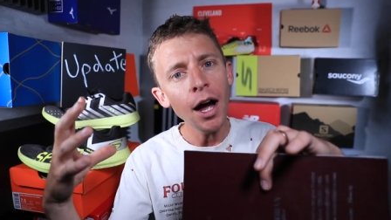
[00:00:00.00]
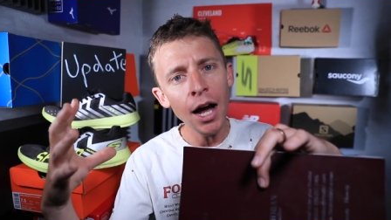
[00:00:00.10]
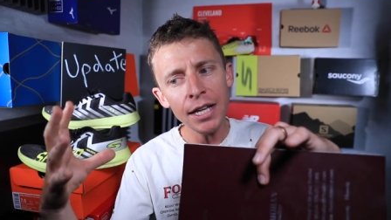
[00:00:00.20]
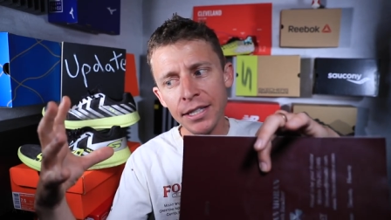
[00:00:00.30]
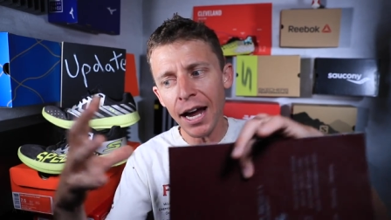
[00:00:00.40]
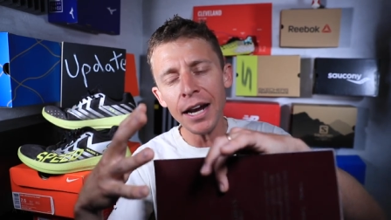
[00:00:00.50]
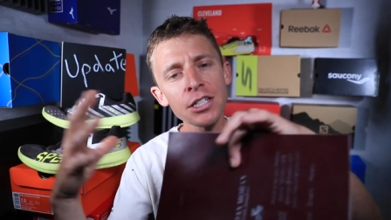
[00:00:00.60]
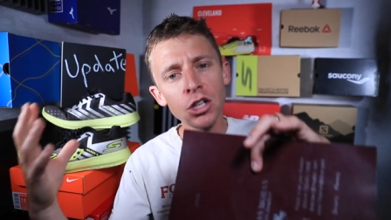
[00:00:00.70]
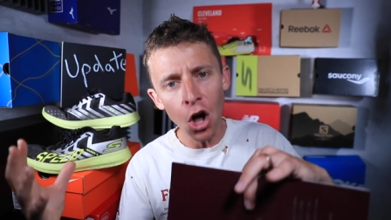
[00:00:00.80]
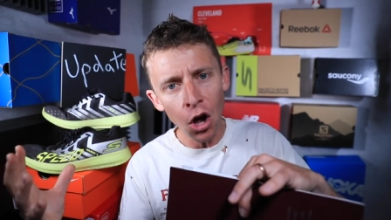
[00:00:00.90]
Uh, it's not
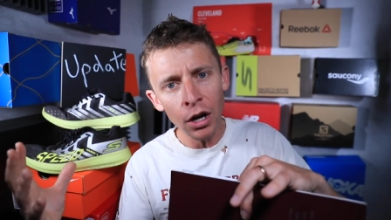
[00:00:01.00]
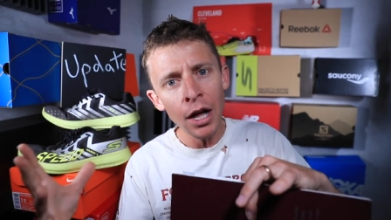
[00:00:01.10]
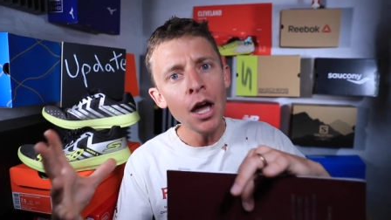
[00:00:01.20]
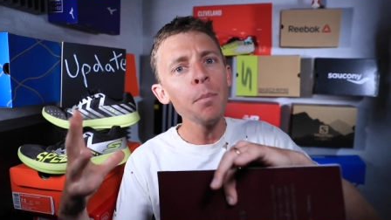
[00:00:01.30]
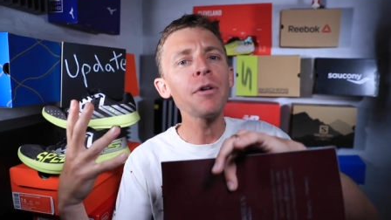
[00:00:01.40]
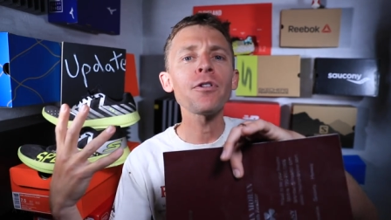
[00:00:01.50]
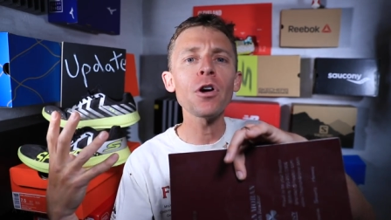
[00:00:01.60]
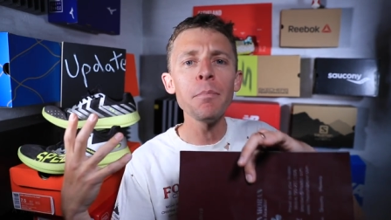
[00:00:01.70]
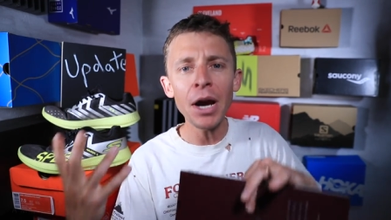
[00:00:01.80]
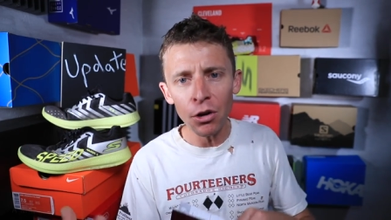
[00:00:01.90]
as long. But
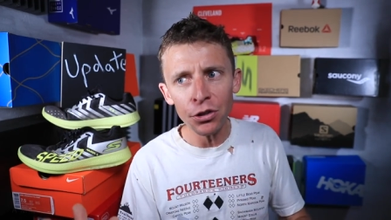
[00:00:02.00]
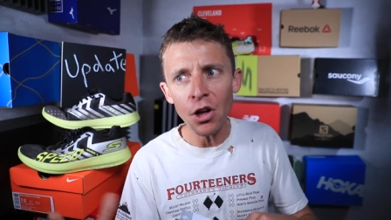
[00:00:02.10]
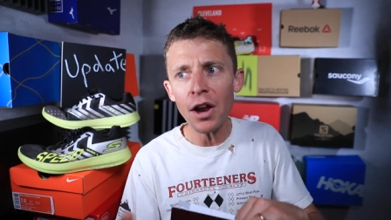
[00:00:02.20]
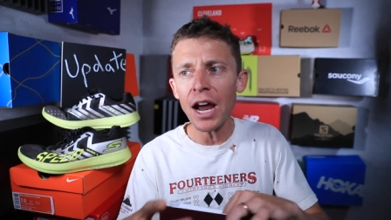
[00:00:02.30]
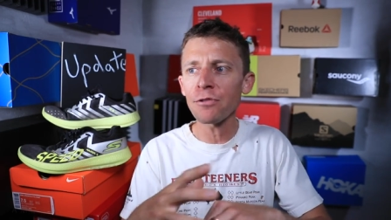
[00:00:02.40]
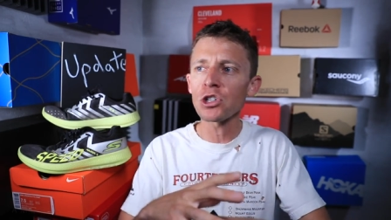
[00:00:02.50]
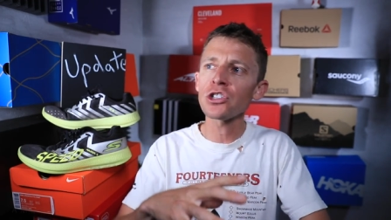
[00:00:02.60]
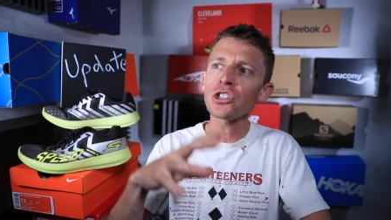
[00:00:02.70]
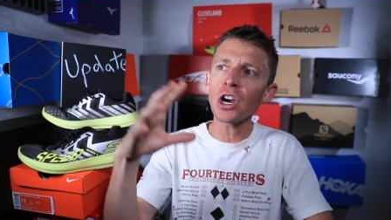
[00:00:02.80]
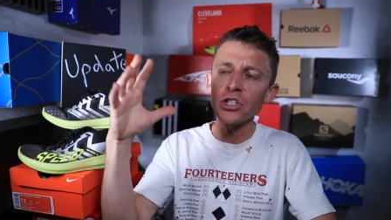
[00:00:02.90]
for a marathon, after
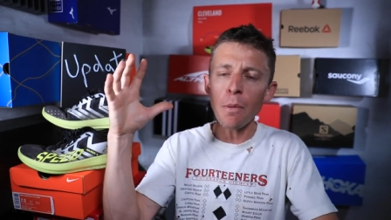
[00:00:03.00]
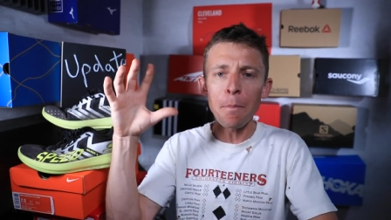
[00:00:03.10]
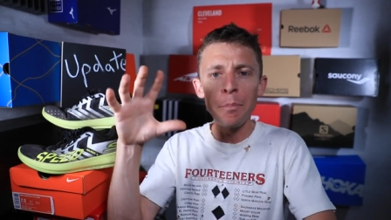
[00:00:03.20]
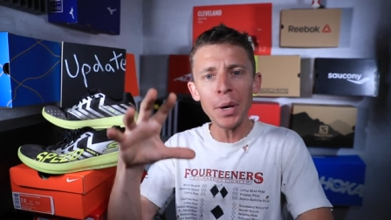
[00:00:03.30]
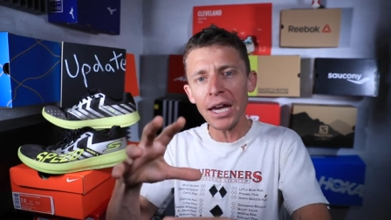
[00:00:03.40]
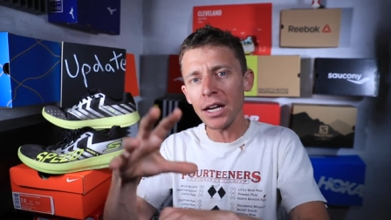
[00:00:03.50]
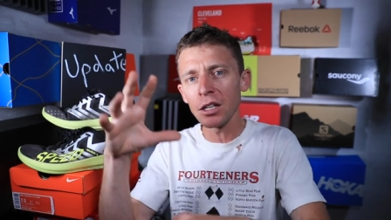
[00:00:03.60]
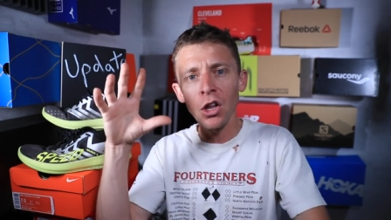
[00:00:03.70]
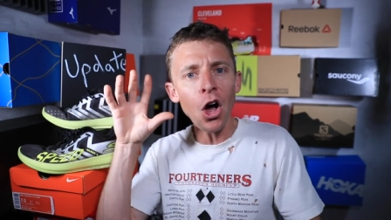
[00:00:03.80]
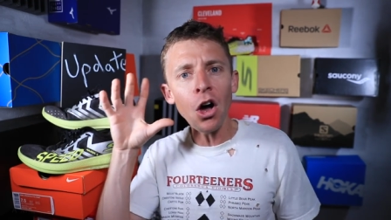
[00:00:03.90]
such a big,
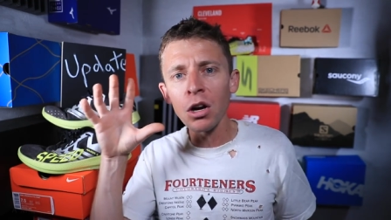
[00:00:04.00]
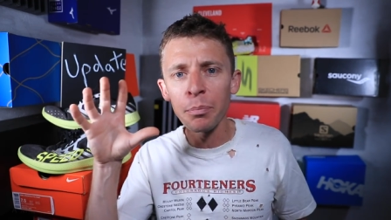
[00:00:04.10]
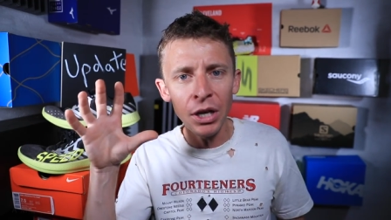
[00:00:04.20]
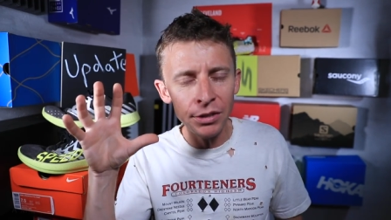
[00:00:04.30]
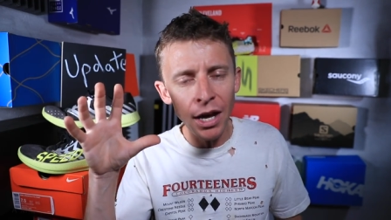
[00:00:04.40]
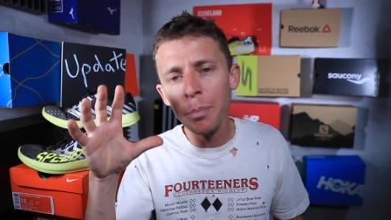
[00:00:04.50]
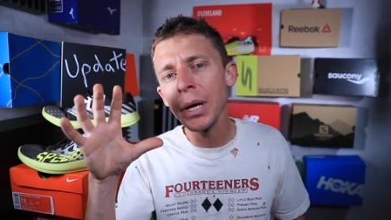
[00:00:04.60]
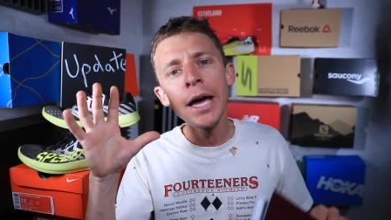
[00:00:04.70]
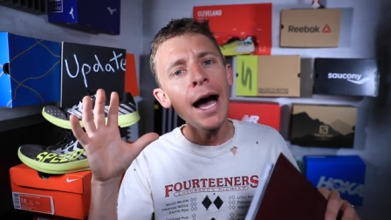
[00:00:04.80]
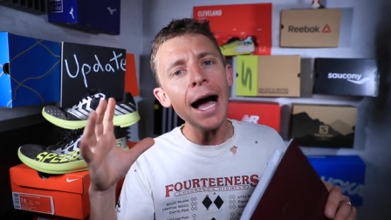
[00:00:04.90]
long buildup,
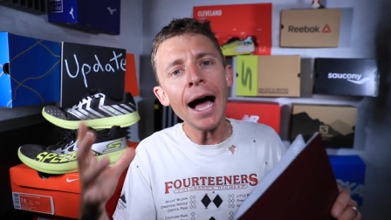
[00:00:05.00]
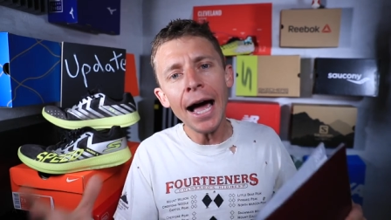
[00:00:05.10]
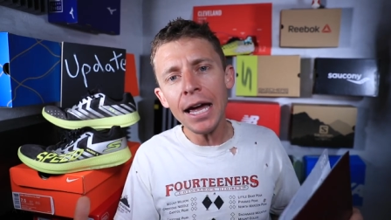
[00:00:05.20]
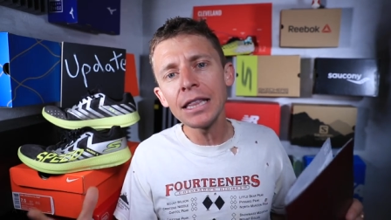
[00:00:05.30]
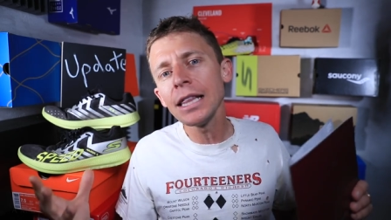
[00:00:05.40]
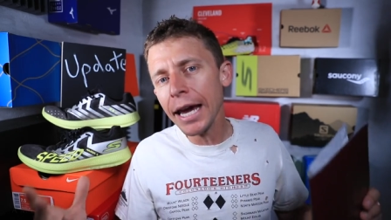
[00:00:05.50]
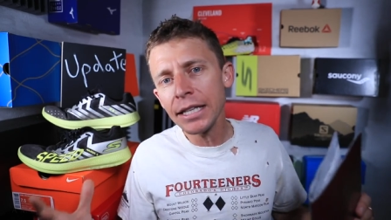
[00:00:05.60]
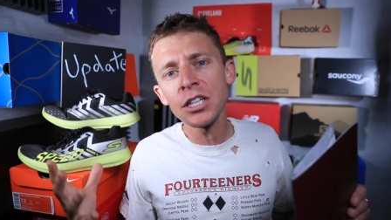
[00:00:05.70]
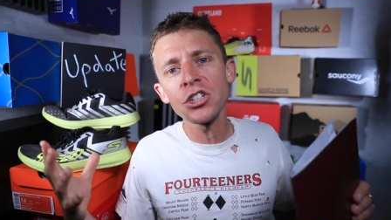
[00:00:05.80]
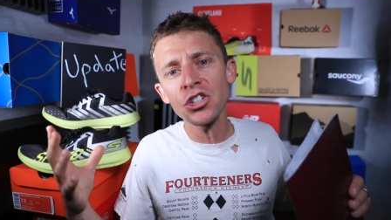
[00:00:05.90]
I
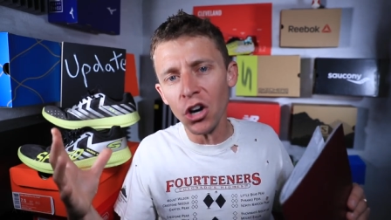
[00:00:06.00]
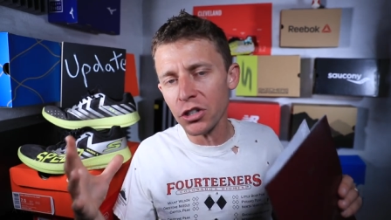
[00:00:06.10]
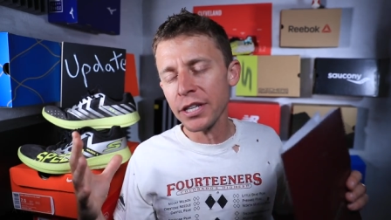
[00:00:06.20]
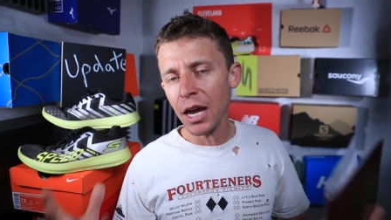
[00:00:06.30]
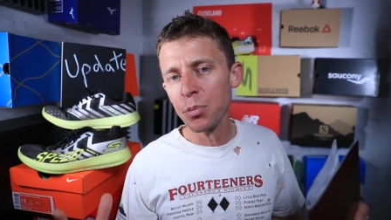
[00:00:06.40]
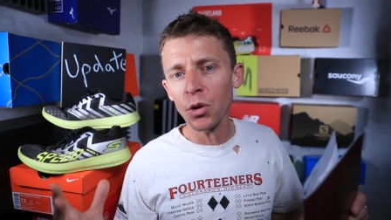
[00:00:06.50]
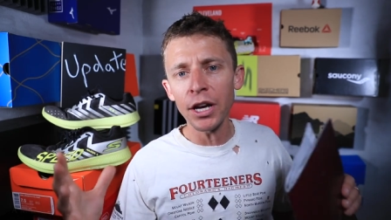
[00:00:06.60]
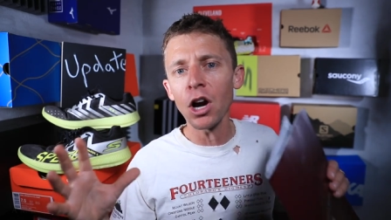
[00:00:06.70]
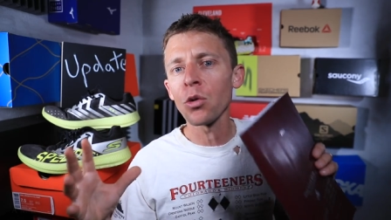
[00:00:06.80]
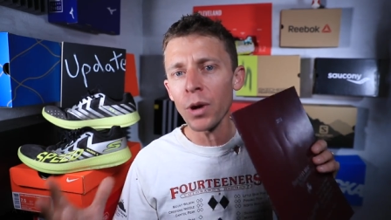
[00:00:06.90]
like to start
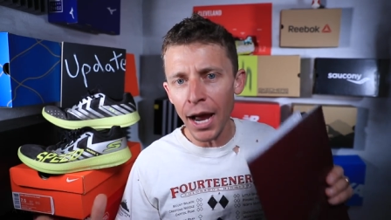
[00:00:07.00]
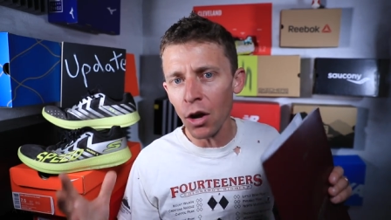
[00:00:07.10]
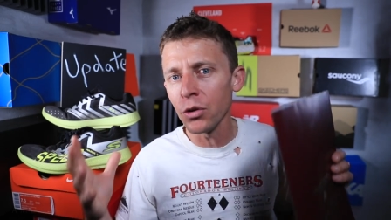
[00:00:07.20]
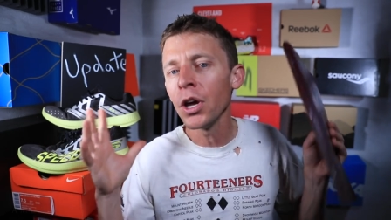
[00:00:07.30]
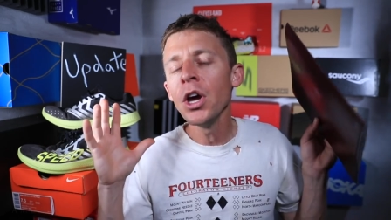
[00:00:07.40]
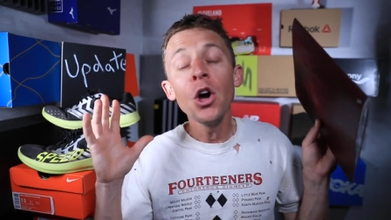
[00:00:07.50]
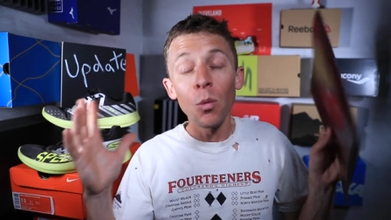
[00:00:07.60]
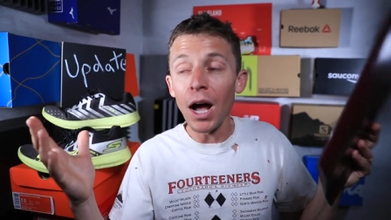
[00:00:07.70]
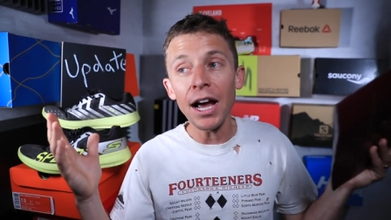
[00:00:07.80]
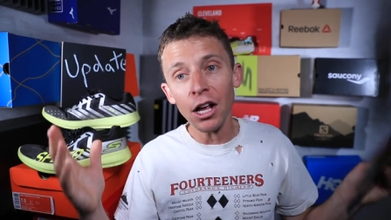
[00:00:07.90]
tapering around,
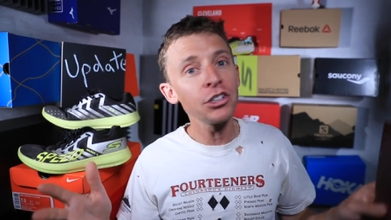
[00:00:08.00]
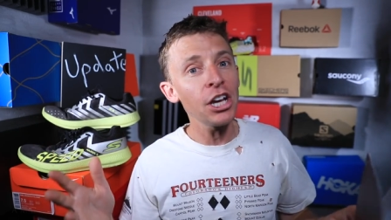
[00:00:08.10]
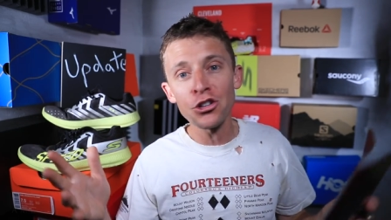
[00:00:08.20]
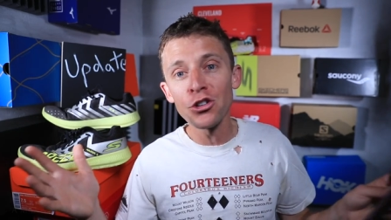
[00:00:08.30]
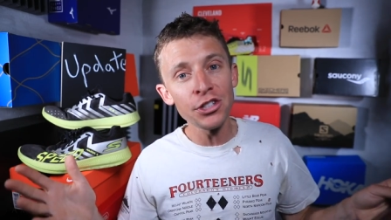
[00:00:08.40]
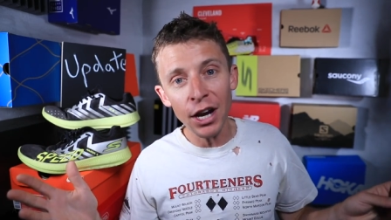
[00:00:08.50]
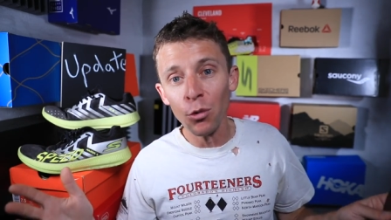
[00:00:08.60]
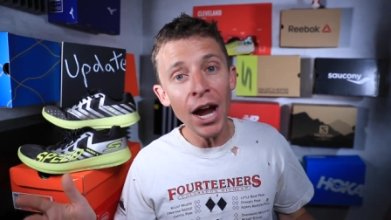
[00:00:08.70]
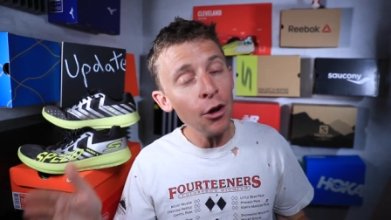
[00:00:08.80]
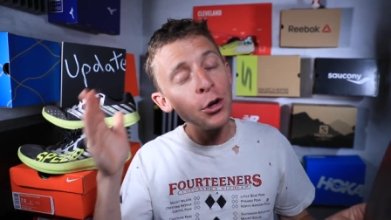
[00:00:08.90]
well, I just shouldn't say
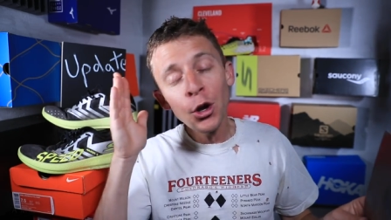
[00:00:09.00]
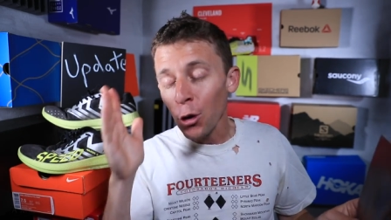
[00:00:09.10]
around,